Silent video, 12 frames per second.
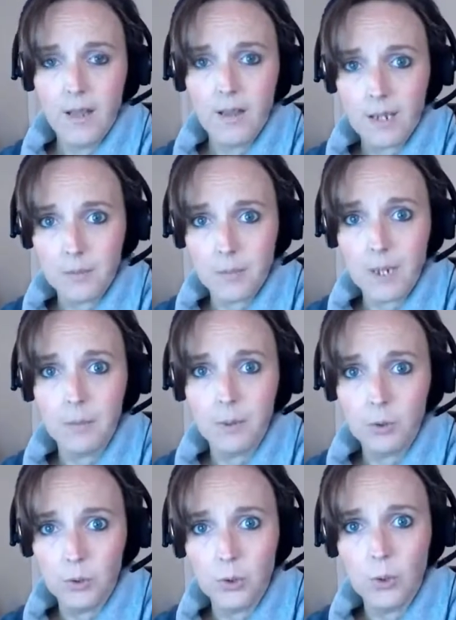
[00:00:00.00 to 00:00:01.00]
that
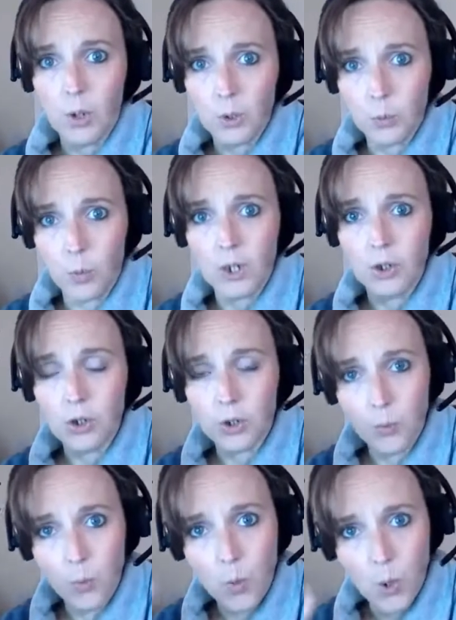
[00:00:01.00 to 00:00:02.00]
people do not want
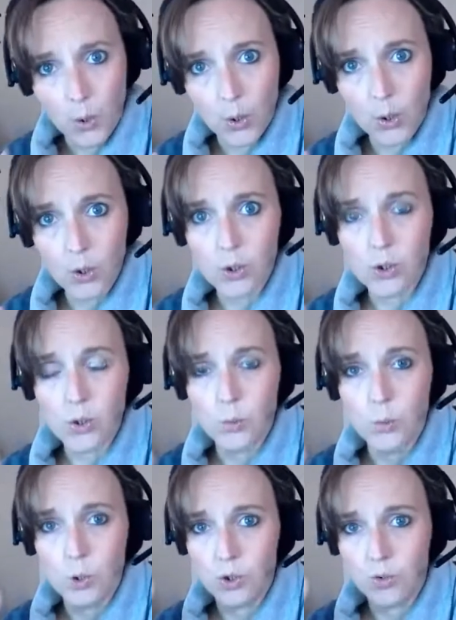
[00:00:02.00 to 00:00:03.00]
to work
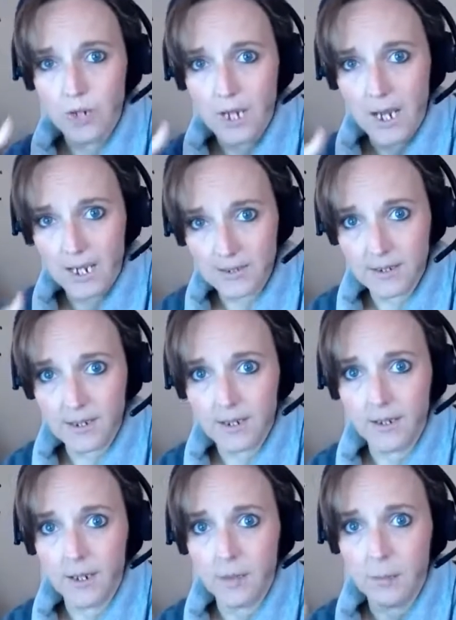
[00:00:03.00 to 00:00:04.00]
towards
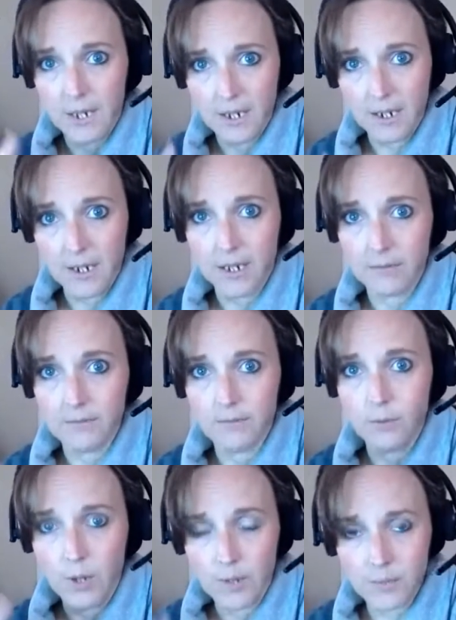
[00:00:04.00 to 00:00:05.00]
creating a better life
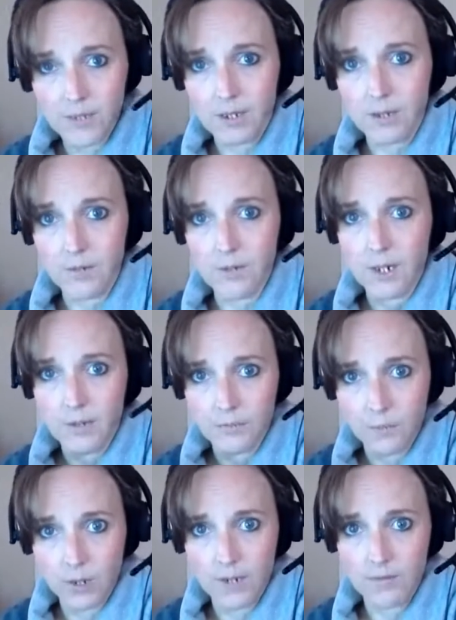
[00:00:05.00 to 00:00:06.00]
for themselves and
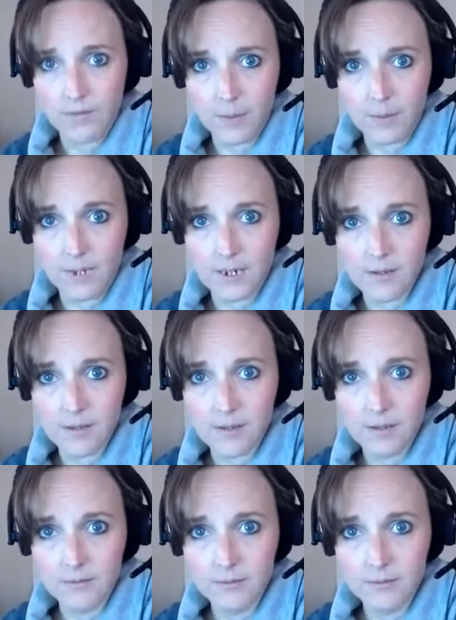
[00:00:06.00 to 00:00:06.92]
for their families.